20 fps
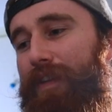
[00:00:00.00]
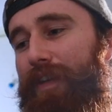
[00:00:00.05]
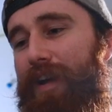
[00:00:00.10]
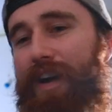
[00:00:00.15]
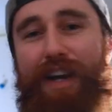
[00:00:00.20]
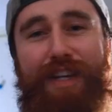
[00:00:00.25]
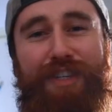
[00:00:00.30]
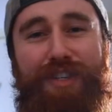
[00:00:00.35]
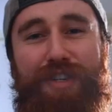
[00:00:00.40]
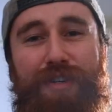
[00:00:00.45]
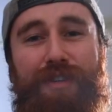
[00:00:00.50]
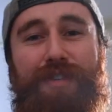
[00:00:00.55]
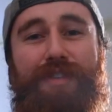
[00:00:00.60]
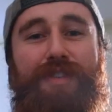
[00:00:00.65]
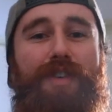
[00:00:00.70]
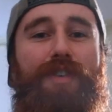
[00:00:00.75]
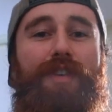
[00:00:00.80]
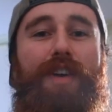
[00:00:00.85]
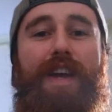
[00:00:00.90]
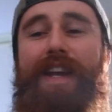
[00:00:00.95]

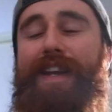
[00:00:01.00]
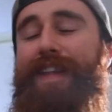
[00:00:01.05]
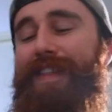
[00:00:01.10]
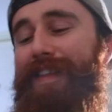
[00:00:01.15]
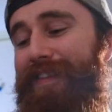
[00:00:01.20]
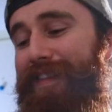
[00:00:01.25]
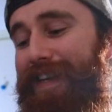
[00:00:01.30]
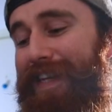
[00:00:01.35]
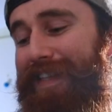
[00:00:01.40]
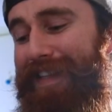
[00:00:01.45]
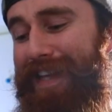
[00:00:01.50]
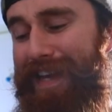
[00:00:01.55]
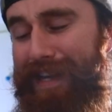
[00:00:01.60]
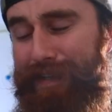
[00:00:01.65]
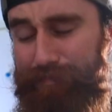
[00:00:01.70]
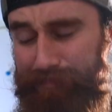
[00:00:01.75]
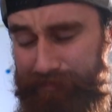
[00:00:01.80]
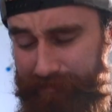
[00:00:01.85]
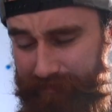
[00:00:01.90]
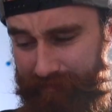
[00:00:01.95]
iTunes or anything like
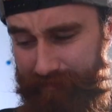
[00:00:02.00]
that,